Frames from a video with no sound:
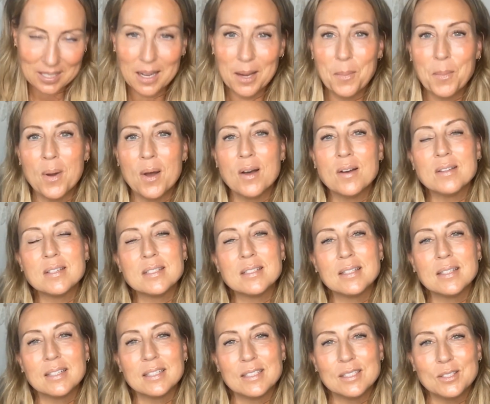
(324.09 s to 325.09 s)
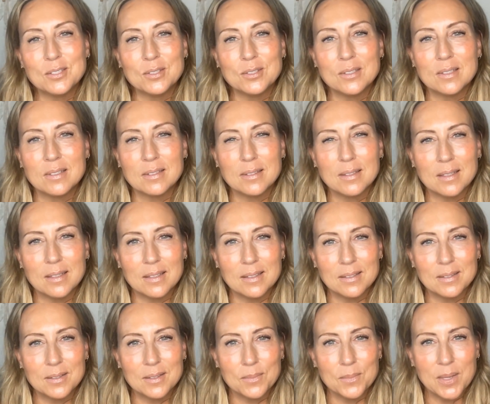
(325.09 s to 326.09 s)
I paused a little too long there,
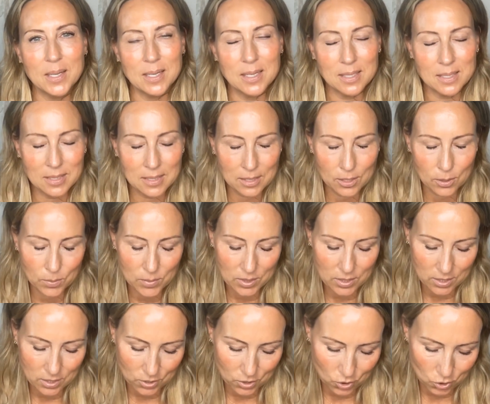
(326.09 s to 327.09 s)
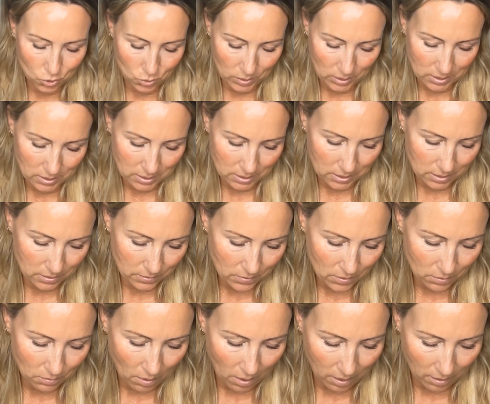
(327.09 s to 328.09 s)
made it a little bit disjointed.
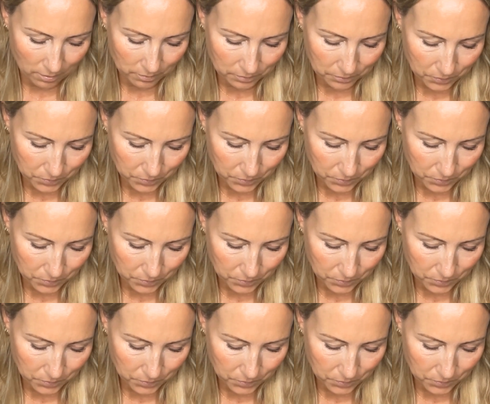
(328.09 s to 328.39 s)
Okay.